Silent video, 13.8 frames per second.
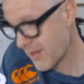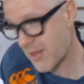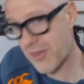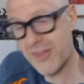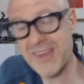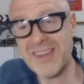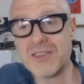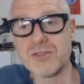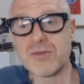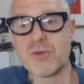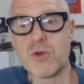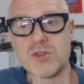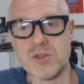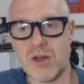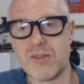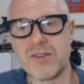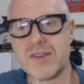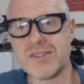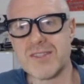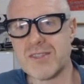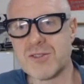The thing is, of course, on
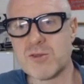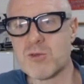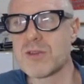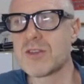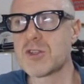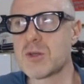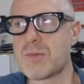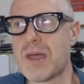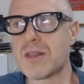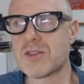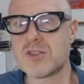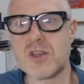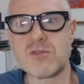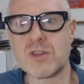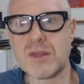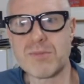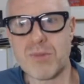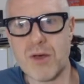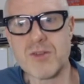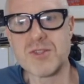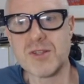this, the story in Japan is generally
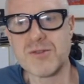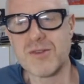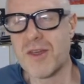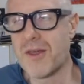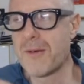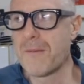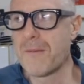positive.